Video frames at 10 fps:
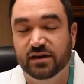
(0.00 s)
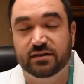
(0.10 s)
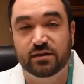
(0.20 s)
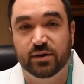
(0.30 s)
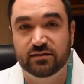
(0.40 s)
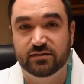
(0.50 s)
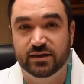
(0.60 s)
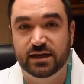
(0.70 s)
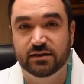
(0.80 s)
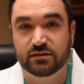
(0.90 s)
at the base of
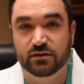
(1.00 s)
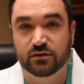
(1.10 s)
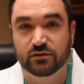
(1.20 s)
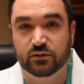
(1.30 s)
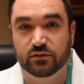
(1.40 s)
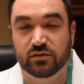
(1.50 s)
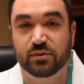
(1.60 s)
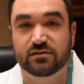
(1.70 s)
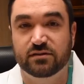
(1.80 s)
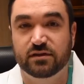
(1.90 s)
the heel and goes towards the
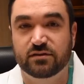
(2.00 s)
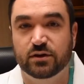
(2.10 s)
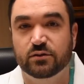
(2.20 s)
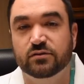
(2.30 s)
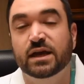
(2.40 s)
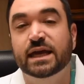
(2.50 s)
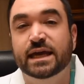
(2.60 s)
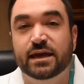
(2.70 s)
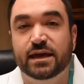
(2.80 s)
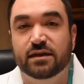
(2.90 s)
base of the toes.
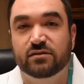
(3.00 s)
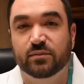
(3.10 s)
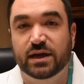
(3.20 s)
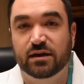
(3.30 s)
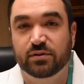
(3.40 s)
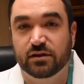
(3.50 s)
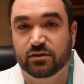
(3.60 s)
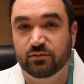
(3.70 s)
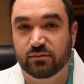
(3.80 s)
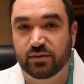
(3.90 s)
It is made up into
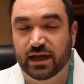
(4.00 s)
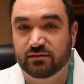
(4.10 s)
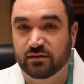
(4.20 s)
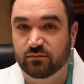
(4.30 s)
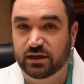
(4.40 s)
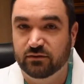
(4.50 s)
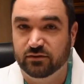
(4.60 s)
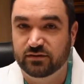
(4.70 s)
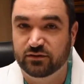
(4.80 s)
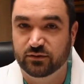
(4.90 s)
3 bands, a medial,
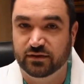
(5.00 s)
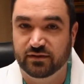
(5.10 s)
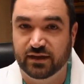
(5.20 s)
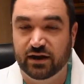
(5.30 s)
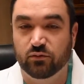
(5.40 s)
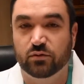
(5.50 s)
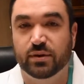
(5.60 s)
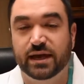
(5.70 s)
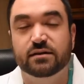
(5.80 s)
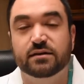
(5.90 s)
central, and lateral
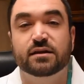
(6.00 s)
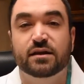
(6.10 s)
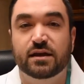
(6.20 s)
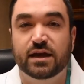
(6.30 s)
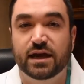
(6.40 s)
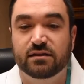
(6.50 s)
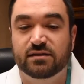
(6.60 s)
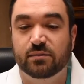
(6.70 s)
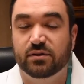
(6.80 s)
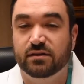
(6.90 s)
band. And
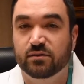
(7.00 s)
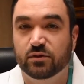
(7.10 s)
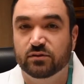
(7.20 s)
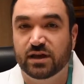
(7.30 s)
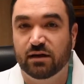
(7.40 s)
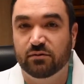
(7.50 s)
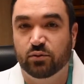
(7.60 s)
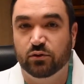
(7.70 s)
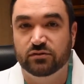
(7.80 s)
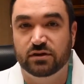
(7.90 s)
typically the most common
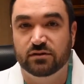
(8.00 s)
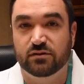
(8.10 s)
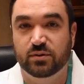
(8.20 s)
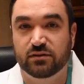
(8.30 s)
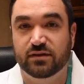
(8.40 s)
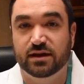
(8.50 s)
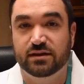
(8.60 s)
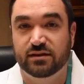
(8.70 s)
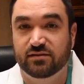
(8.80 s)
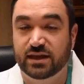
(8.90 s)
portion of it to be
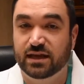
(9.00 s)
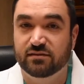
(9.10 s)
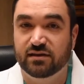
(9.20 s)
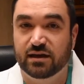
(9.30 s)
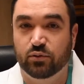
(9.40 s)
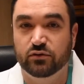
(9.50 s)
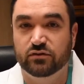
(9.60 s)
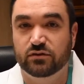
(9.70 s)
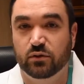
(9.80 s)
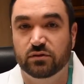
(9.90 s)
affected is the inside
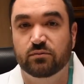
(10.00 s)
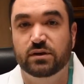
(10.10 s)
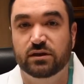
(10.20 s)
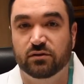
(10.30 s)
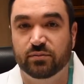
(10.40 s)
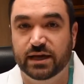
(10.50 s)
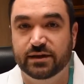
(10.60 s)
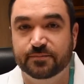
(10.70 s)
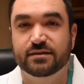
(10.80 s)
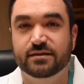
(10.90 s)
portion or the medial band.
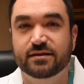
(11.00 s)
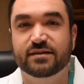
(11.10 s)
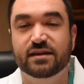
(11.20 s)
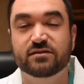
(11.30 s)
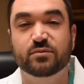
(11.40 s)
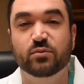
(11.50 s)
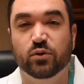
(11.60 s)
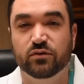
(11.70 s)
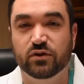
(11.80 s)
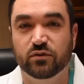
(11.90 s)
This tends to be
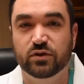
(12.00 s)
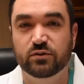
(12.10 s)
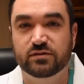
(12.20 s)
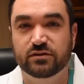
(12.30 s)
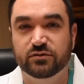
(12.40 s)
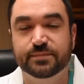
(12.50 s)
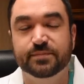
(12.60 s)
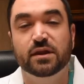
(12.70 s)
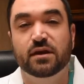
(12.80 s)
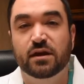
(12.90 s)
more of an overuse injury.
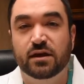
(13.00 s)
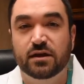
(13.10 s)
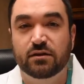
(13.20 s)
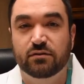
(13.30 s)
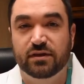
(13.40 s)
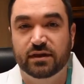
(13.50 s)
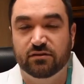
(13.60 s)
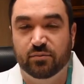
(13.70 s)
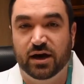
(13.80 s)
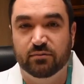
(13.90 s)
You think
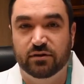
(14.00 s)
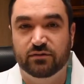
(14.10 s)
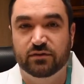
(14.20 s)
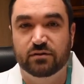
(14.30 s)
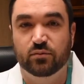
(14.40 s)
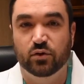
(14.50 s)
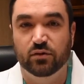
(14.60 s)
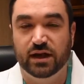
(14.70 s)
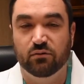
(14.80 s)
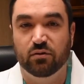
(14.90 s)
of the bottom of the foot more
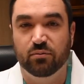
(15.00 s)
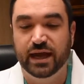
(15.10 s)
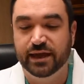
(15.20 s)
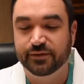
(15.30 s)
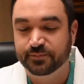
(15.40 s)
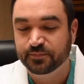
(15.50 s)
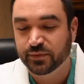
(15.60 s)
like a rubber band.